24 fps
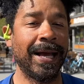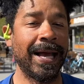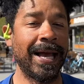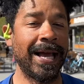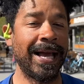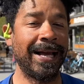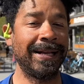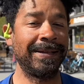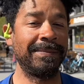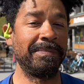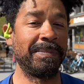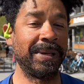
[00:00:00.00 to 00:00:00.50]

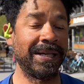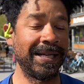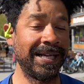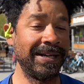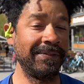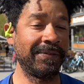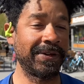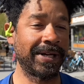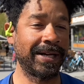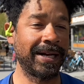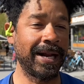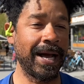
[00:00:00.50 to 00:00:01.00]
And
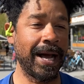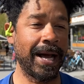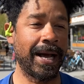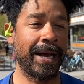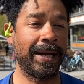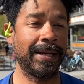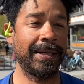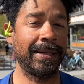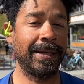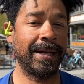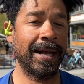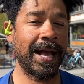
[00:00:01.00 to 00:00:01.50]
believe it or not,
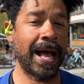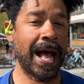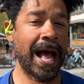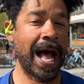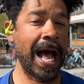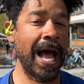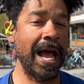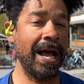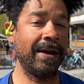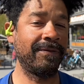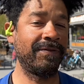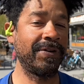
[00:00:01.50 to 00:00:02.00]

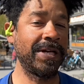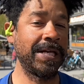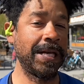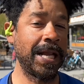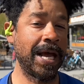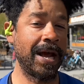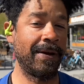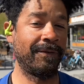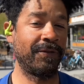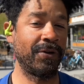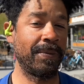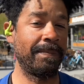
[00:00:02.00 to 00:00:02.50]
I have
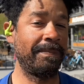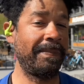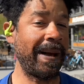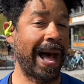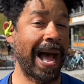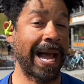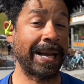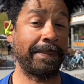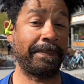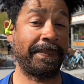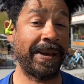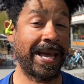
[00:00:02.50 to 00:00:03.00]
never
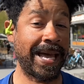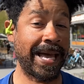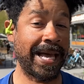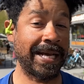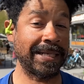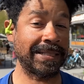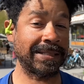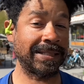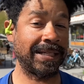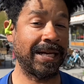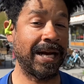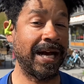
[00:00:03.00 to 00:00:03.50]

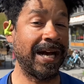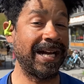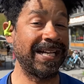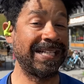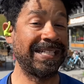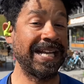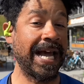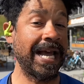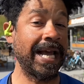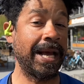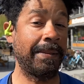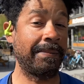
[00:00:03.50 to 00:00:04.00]
bikepacked a
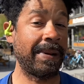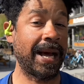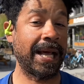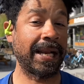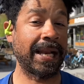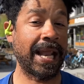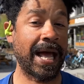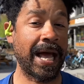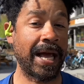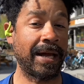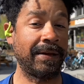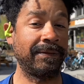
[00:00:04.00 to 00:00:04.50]
day in my
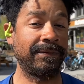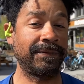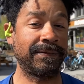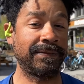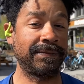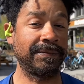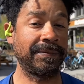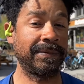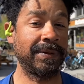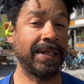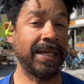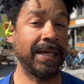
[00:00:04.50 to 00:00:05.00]

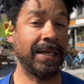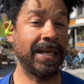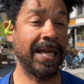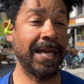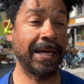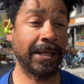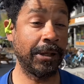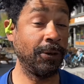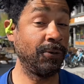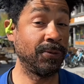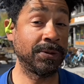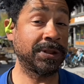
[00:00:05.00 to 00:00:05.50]
life,
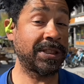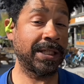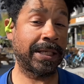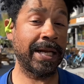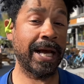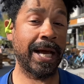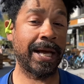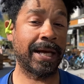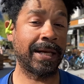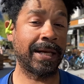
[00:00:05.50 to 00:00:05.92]
including today.